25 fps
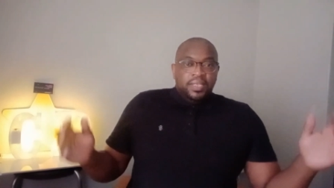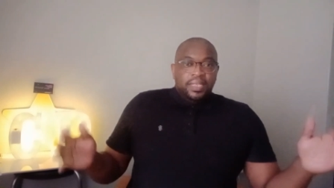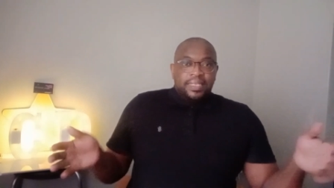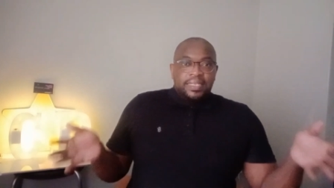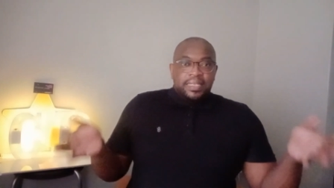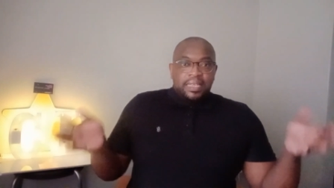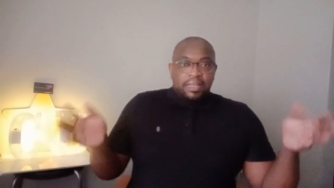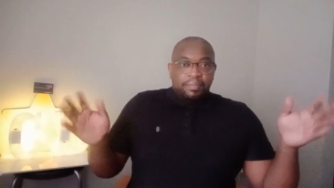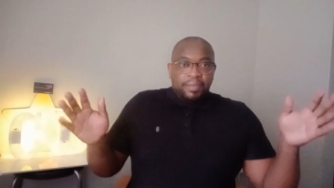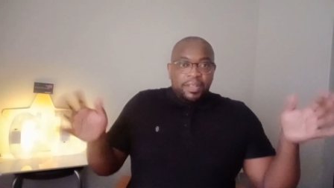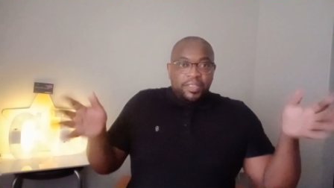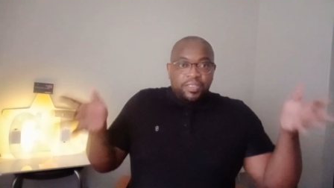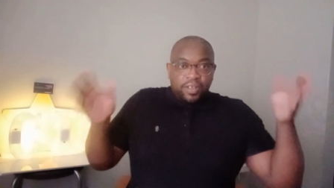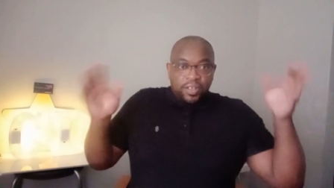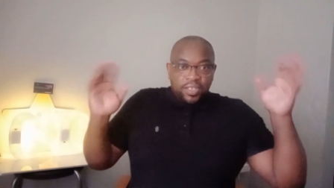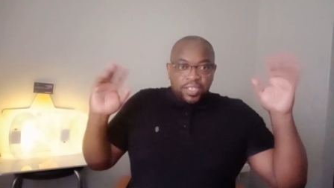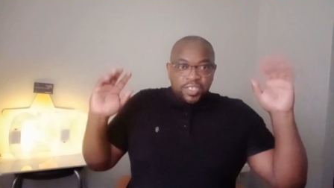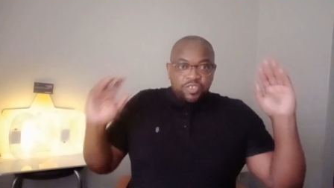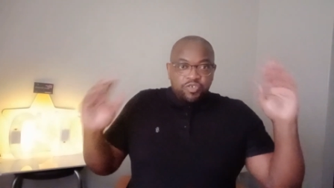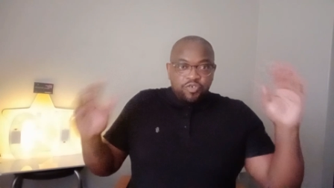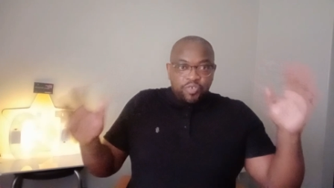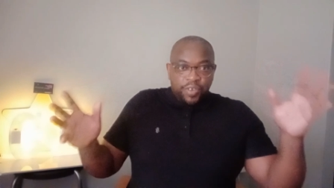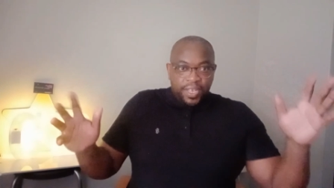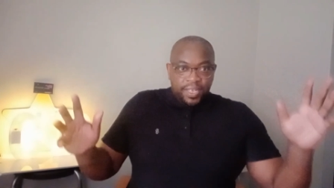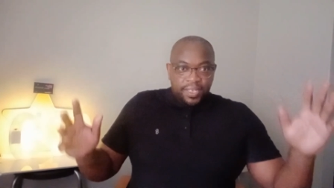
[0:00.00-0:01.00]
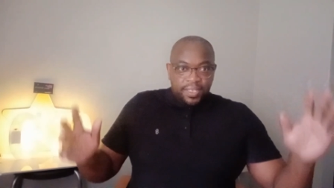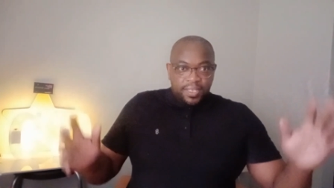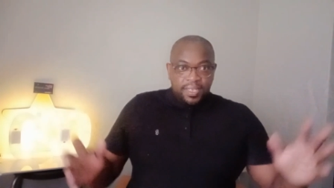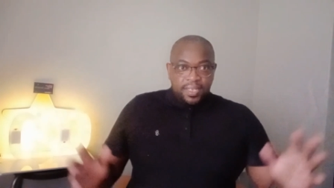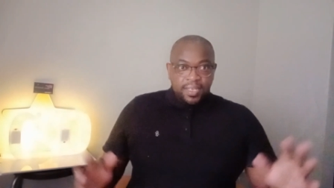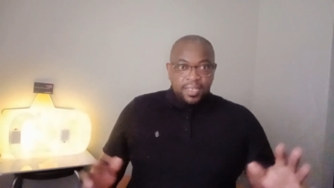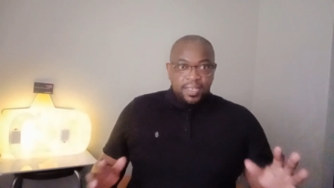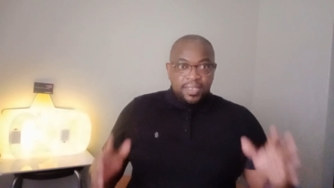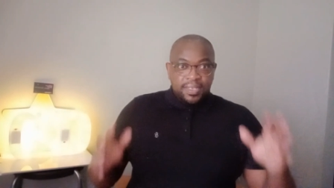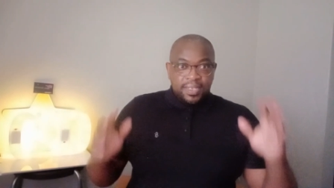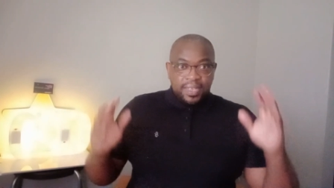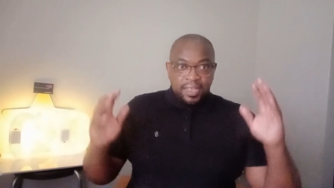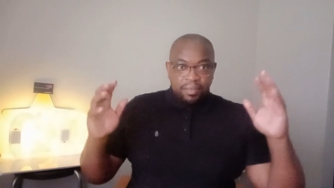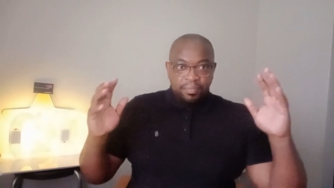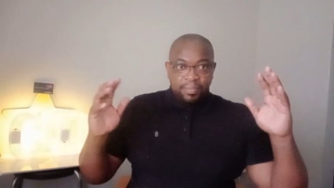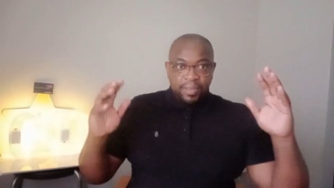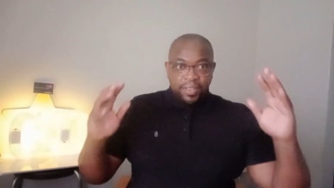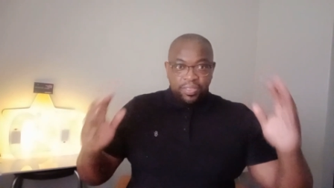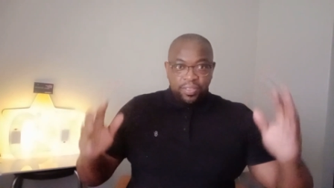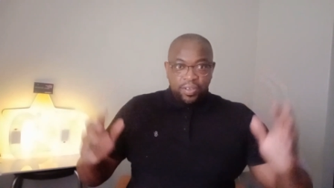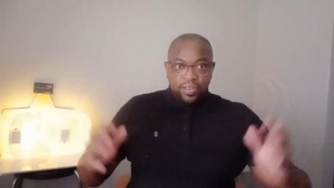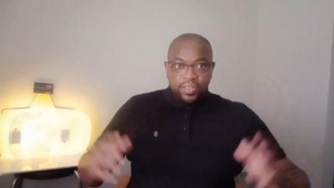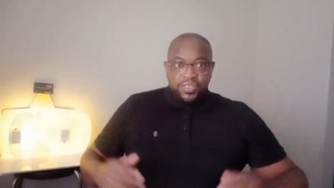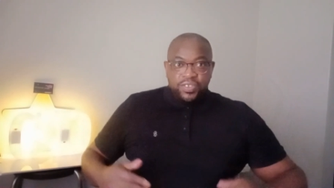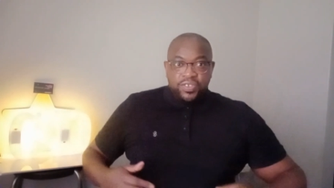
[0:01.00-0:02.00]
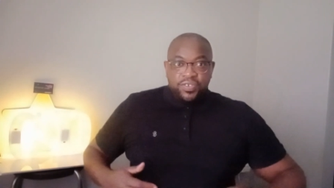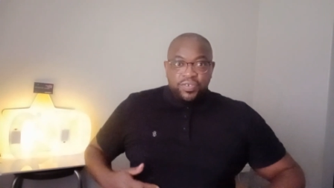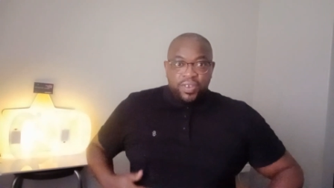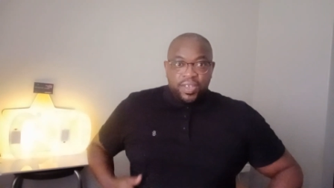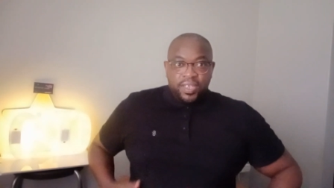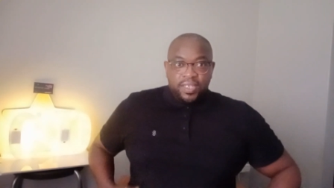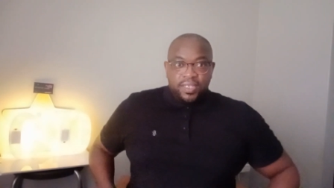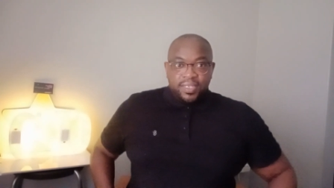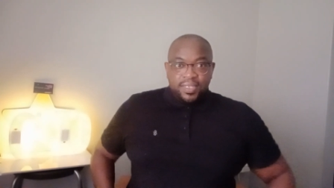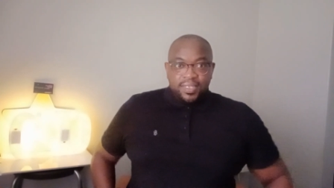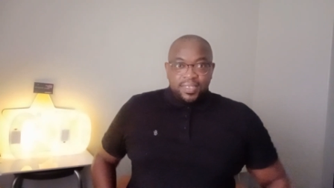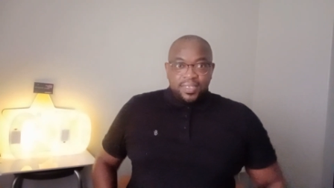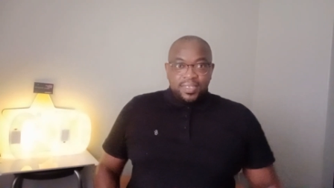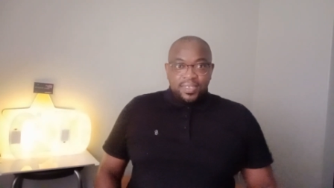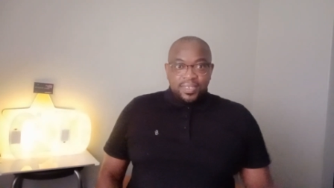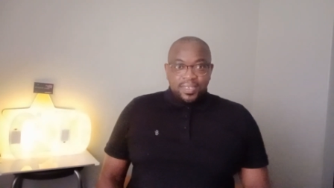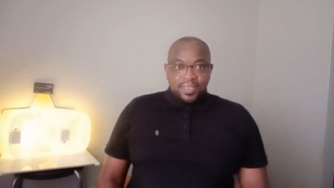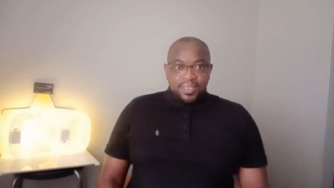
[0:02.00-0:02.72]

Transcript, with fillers: Let's get my thoughts straight. Let's get my thoughts straight.